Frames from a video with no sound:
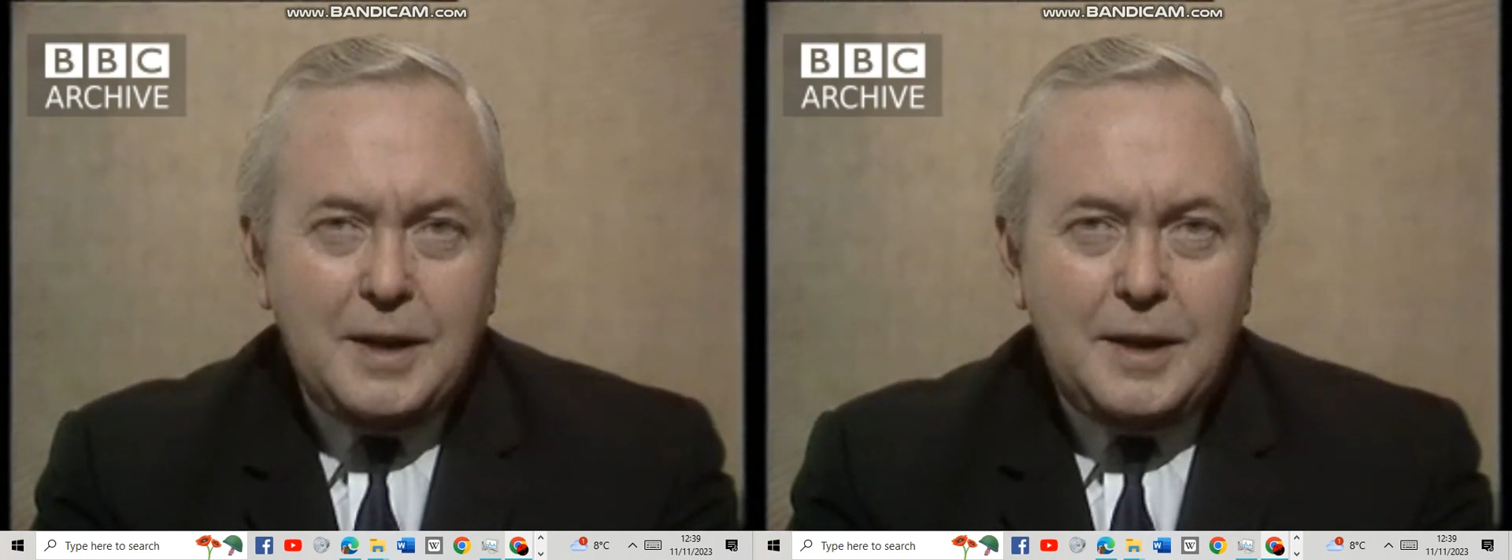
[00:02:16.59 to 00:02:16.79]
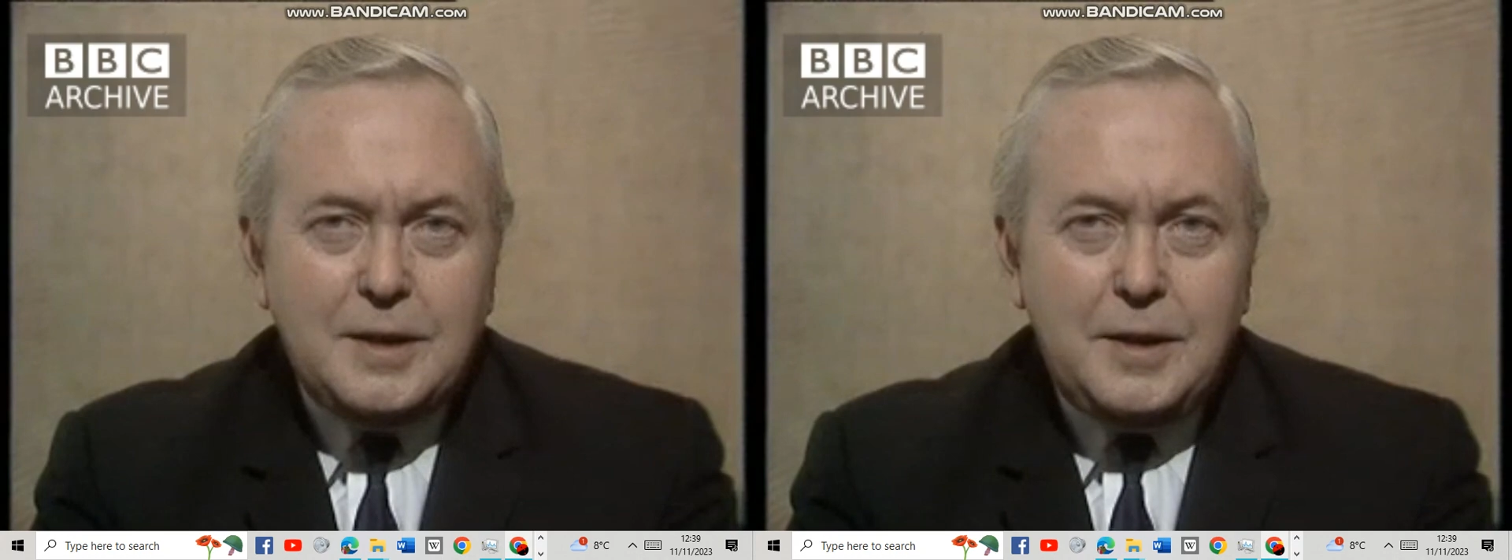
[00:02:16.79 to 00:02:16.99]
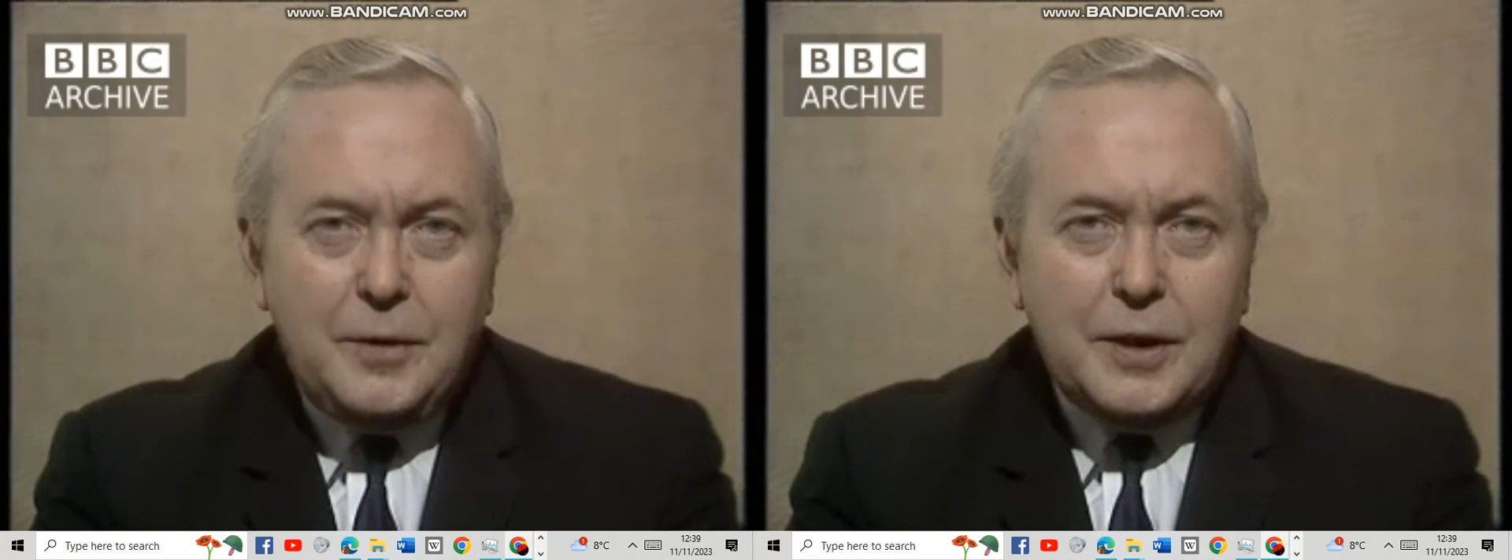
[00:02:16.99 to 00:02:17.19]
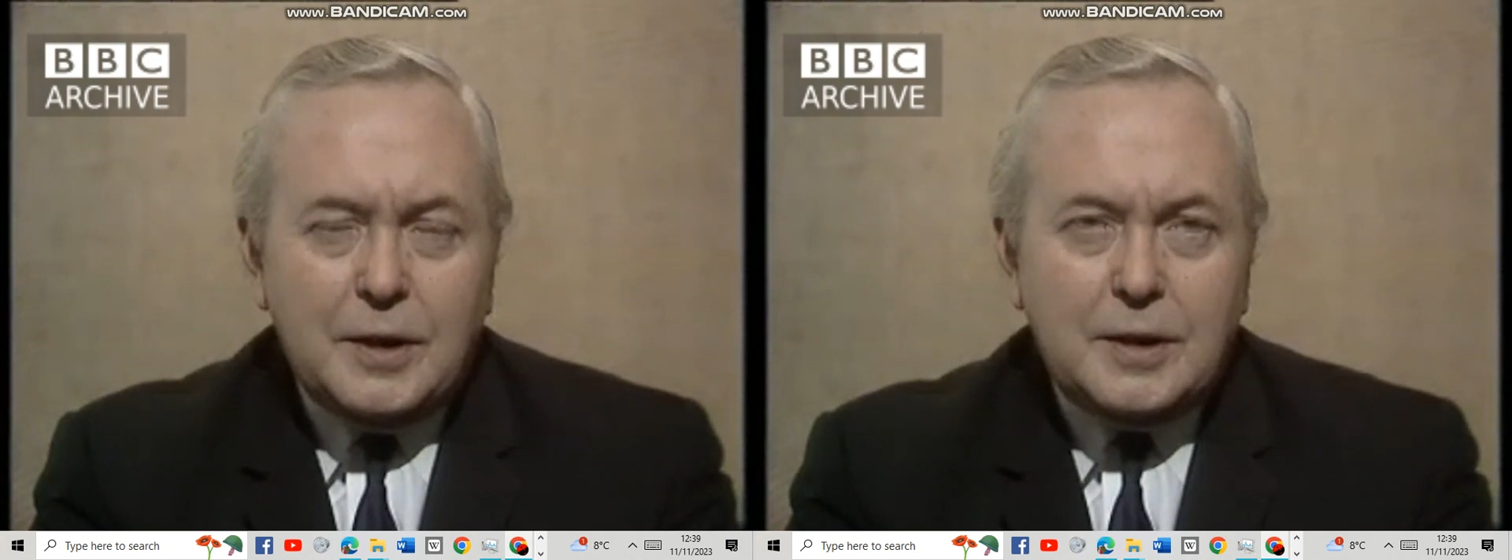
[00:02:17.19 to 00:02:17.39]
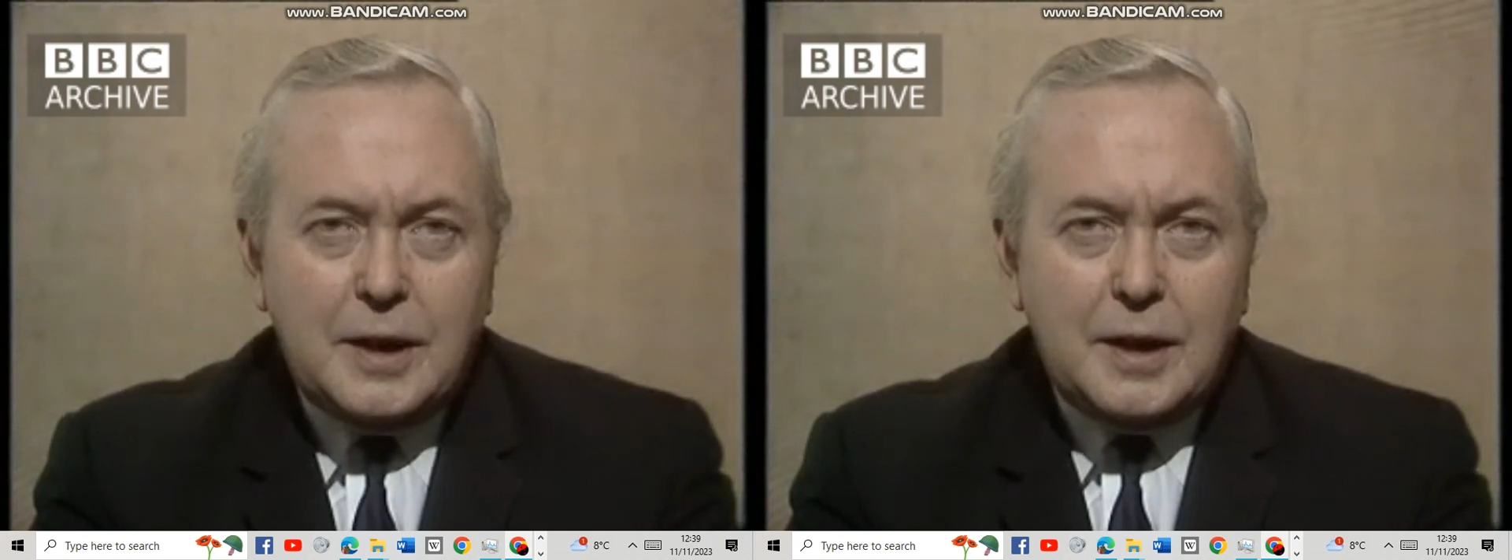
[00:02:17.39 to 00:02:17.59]
in his
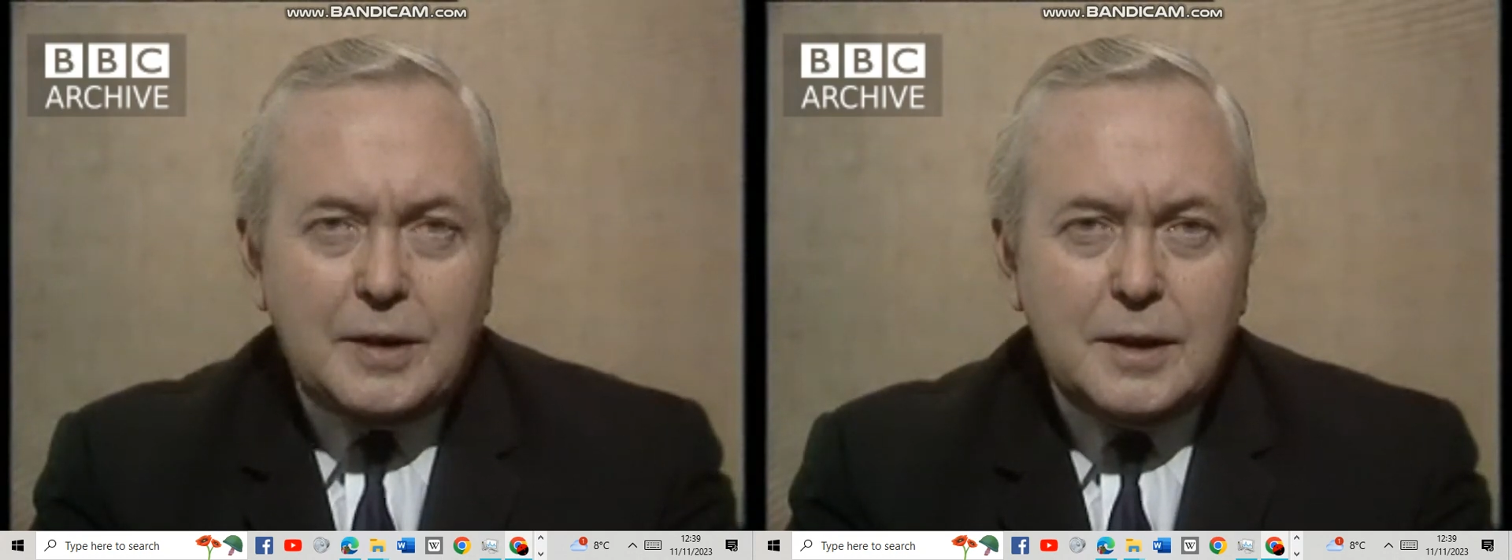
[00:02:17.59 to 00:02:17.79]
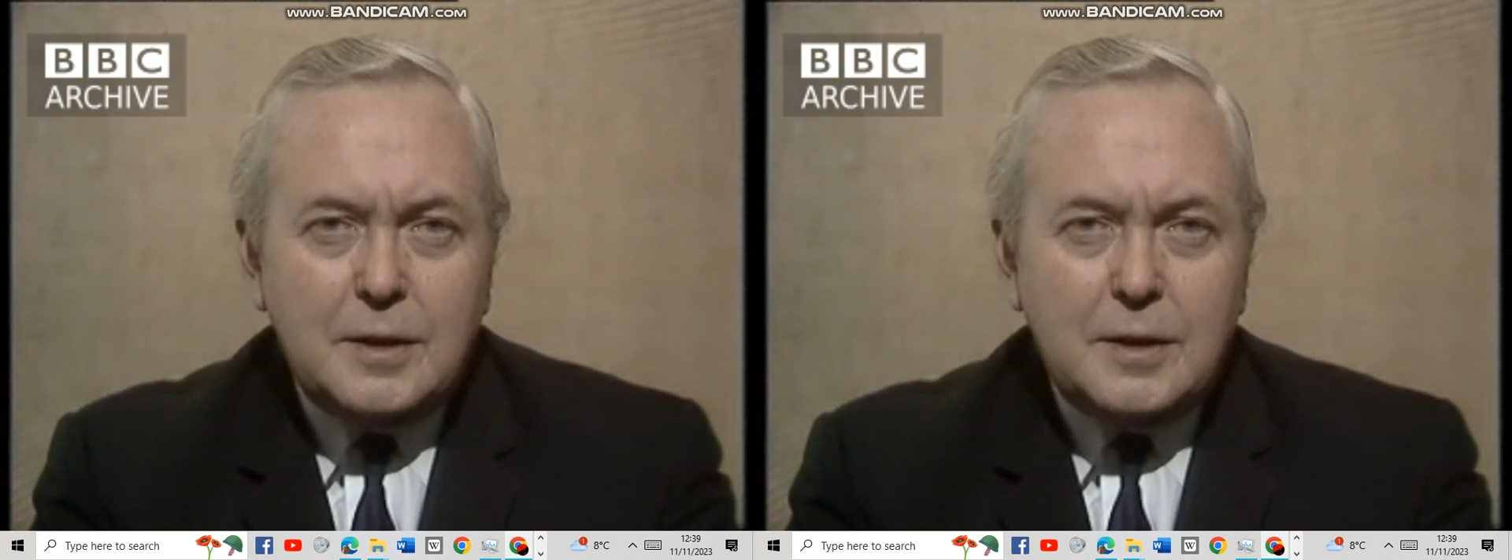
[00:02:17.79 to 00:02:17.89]
difficult task.